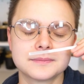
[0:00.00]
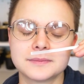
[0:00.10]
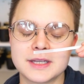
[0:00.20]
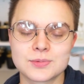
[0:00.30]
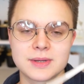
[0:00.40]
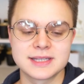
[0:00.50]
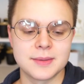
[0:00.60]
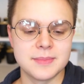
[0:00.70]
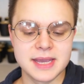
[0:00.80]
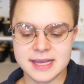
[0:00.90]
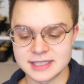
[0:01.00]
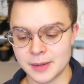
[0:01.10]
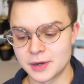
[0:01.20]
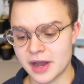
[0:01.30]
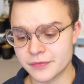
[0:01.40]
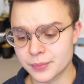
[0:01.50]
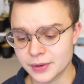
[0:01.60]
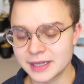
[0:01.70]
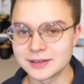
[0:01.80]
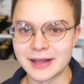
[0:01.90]
this one to me is coming off
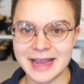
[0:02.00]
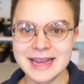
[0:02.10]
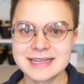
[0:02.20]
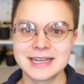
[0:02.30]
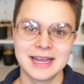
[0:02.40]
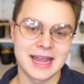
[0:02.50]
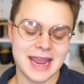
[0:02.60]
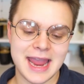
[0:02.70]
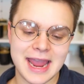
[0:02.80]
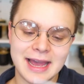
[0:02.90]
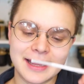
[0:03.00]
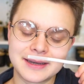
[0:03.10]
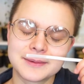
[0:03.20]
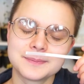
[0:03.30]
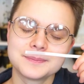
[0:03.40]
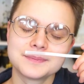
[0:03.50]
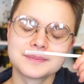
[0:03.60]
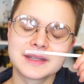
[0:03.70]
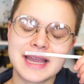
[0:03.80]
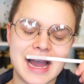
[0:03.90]
pretty light, and
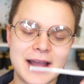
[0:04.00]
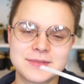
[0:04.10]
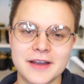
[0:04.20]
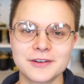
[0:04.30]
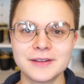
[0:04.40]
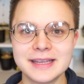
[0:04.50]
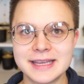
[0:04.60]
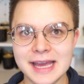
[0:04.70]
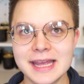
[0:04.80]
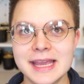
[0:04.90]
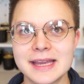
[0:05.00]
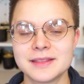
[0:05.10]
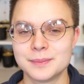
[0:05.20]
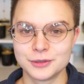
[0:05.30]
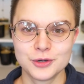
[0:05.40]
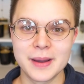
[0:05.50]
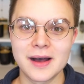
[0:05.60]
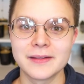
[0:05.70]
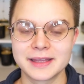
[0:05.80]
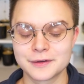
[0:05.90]
yeah, I'm definitely getting the
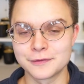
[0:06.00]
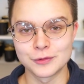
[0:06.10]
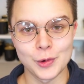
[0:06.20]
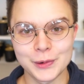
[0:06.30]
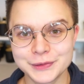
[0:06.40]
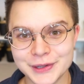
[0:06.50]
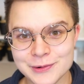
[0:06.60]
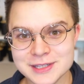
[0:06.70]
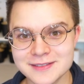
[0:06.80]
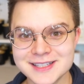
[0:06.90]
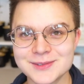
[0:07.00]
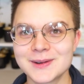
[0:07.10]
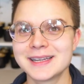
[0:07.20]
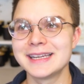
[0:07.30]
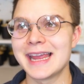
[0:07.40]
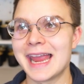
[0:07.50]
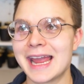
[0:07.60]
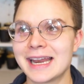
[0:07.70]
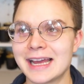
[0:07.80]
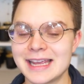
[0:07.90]
bluebell, like the floral note to this one,
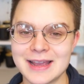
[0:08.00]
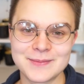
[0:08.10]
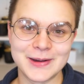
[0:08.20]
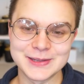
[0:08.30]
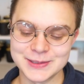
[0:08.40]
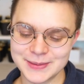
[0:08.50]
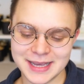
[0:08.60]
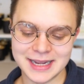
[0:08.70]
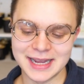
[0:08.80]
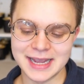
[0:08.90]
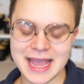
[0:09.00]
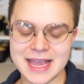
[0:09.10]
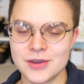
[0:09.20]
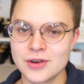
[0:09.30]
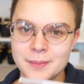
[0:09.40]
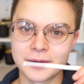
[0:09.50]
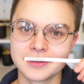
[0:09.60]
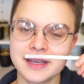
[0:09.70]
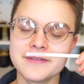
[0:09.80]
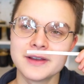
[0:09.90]
and I am also getting a cucumber
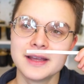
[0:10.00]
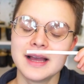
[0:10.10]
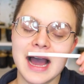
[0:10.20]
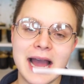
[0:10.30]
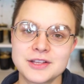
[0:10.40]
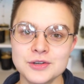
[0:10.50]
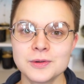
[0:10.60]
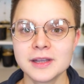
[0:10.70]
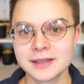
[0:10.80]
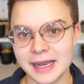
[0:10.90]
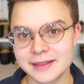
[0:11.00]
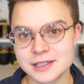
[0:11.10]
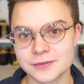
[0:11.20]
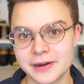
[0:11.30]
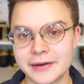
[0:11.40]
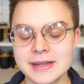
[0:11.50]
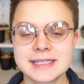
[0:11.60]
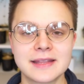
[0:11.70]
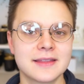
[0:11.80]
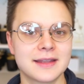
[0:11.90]
leaf. I do really like this fragrance.
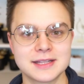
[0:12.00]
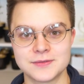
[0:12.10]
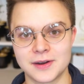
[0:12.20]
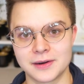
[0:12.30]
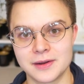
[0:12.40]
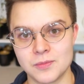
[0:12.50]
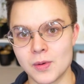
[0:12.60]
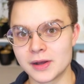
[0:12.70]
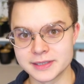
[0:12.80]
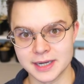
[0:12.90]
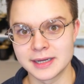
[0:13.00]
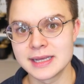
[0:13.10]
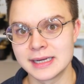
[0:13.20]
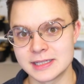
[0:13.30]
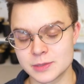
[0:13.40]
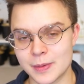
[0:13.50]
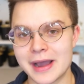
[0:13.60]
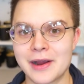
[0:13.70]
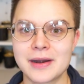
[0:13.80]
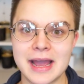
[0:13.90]
I think that it's very well done and
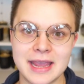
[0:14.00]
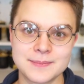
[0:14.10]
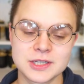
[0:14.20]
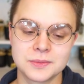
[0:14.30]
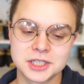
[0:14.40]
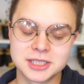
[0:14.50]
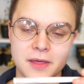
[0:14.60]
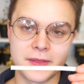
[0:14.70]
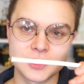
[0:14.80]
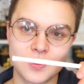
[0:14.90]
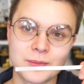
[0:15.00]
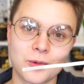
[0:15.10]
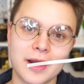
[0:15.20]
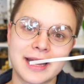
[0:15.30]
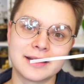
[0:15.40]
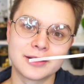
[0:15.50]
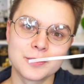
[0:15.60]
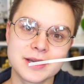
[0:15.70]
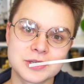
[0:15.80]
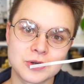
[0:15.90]
inspired. I am just wishing that this one were a little
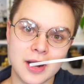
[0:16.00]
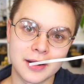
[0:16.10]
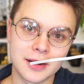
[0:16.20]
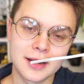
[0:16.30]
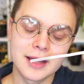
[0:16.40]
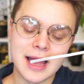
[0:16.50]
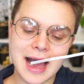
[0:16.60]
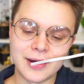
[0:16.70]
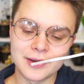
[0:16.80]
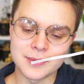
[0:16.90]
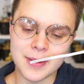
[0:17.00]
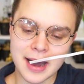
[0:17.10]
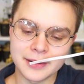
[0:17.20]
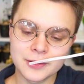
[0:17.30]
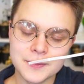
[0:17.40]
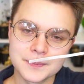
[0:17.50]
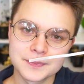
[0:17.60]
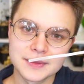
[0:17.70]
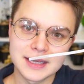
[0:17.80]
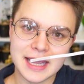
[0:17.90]
bit stronger out of the bottle
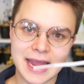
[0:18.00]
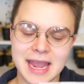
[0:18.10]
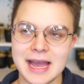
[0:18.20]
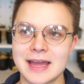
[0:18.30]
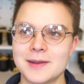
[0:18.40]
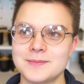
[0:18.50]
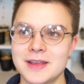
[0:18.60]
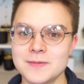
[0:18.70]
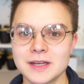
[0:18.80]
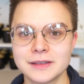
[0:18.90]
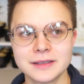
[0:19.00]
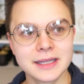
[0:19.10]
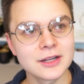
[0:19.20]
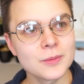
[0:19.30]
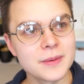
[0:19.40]
and maybe a little